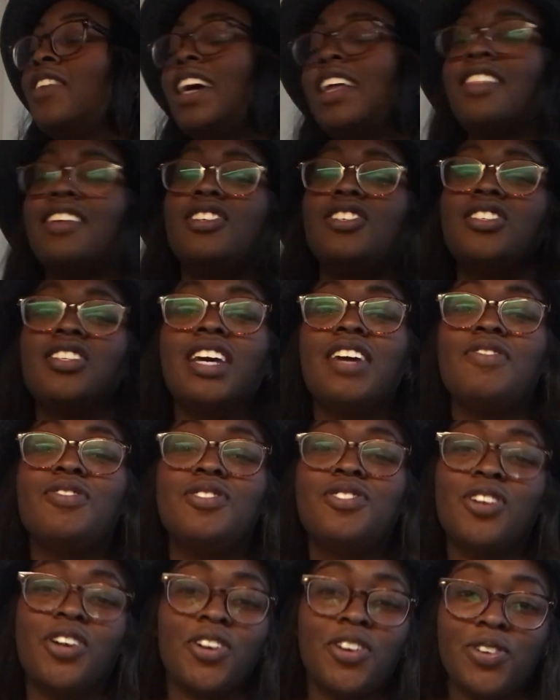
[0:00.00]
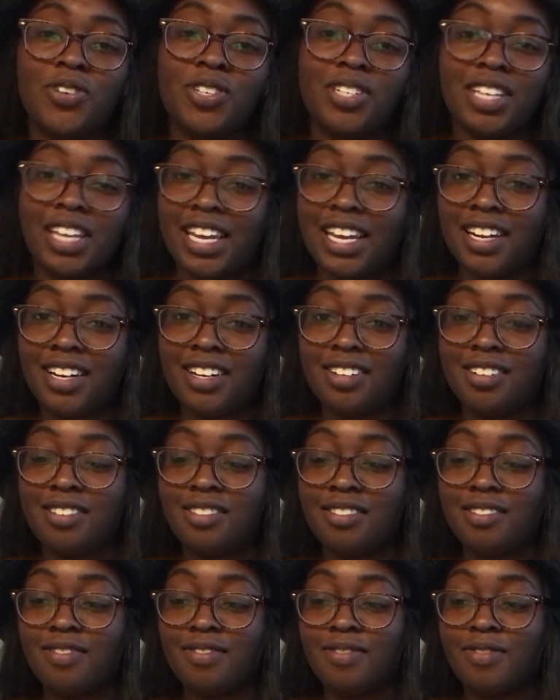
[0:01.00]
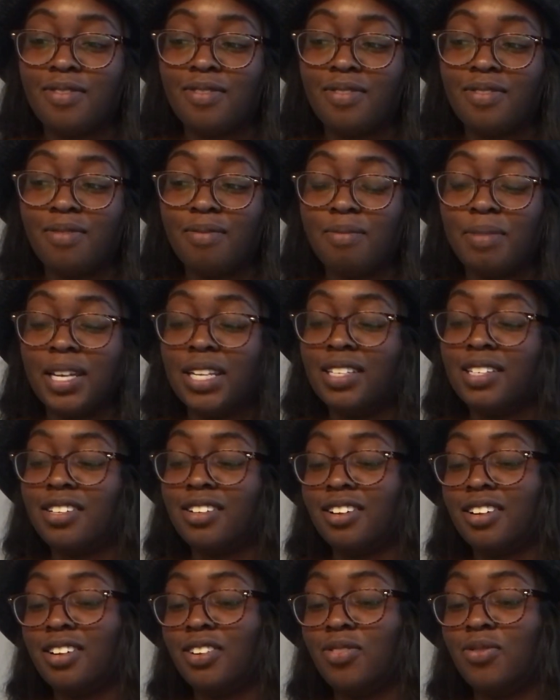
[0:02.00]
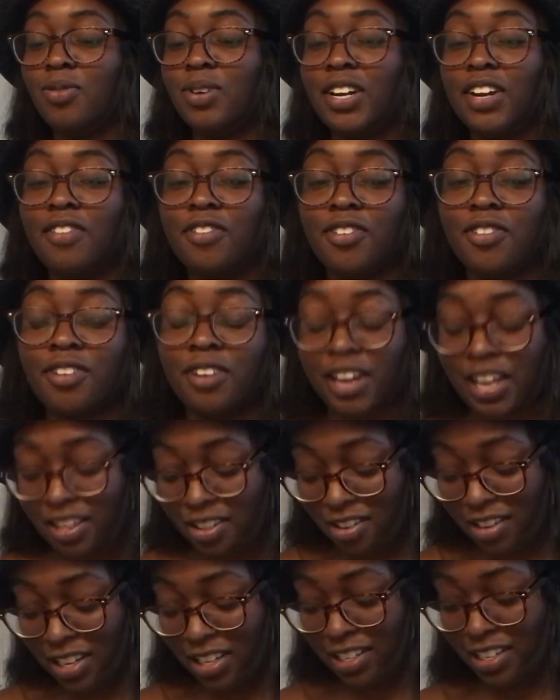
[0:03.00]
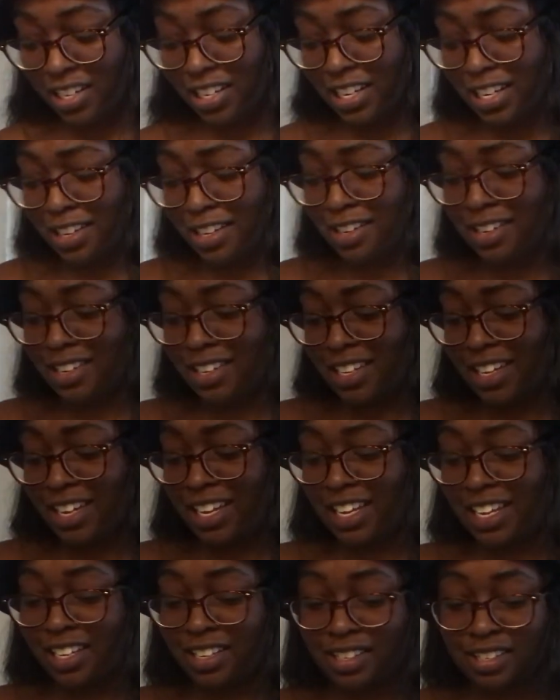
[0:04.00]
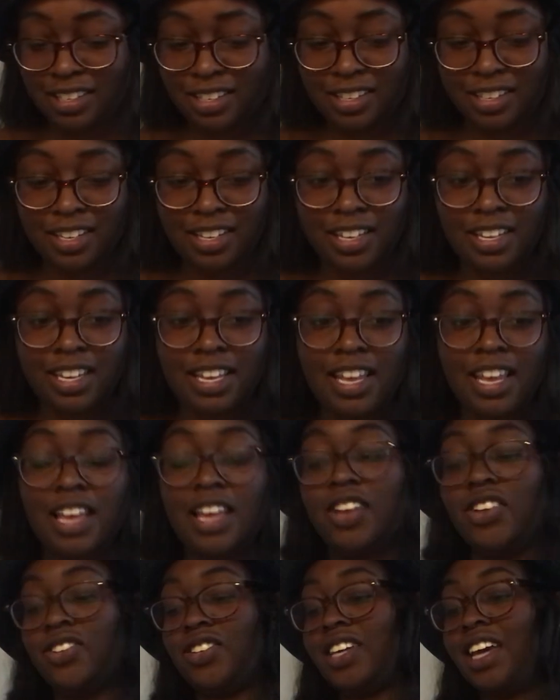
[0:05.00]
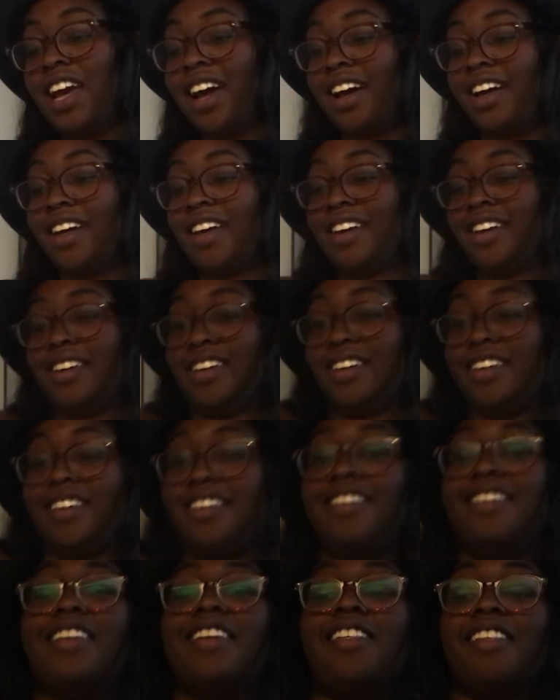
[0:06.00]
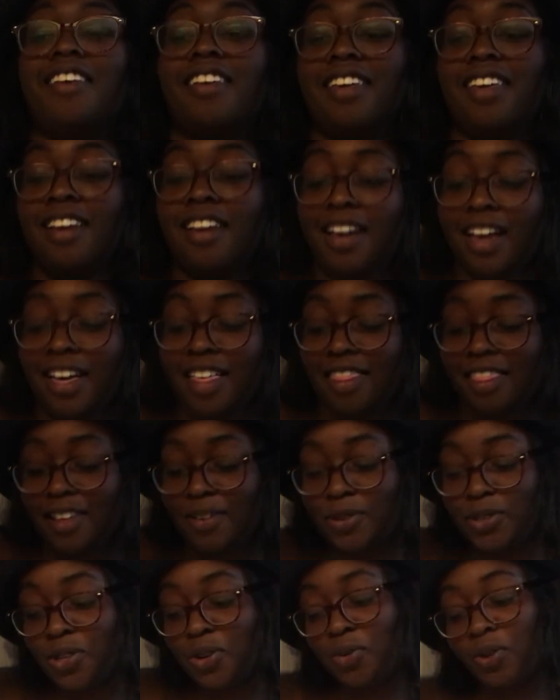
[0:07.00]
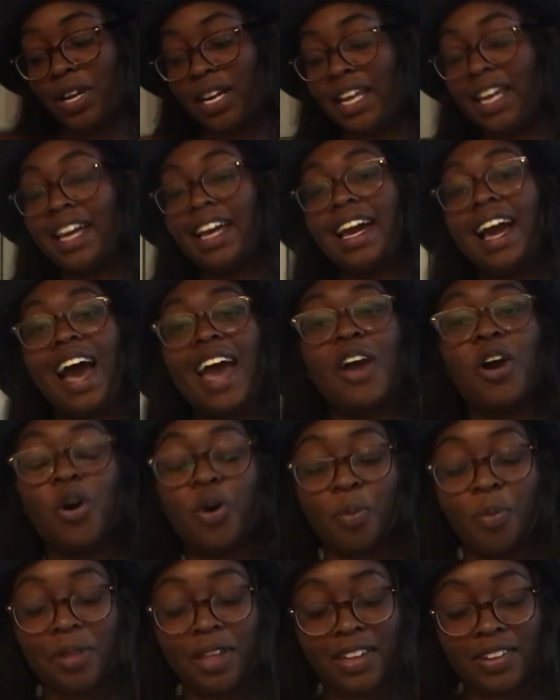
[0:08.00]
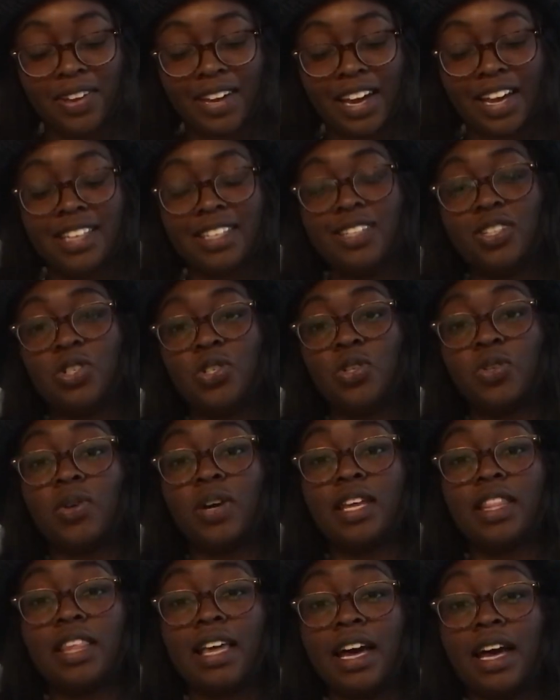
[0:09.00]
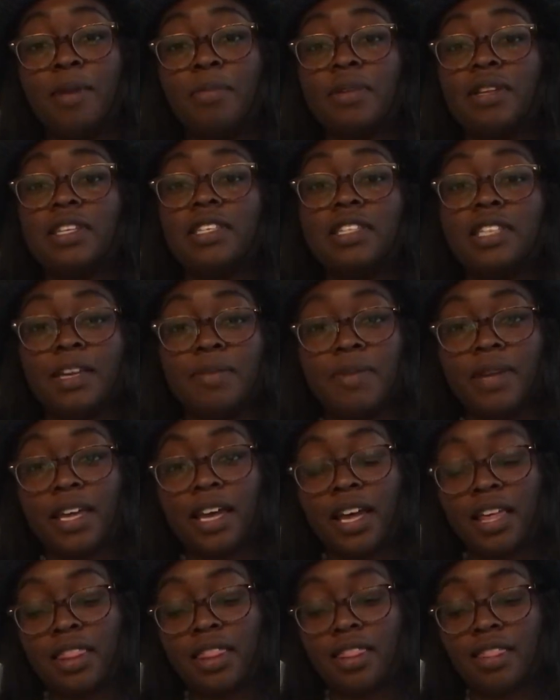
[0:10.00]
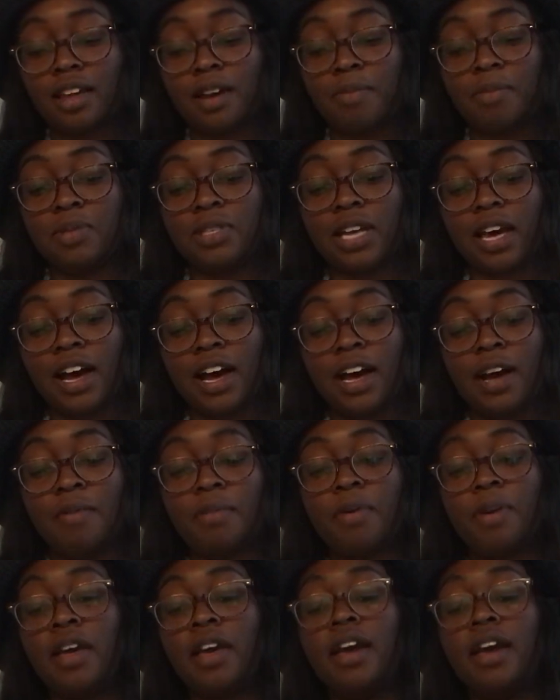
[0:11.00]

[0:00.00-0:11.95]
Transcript: they just have darker skin based on whatever their ethnicity is. So yeah, that was your reading. I hope that you guys enjoyed that. Please give me a thumbs up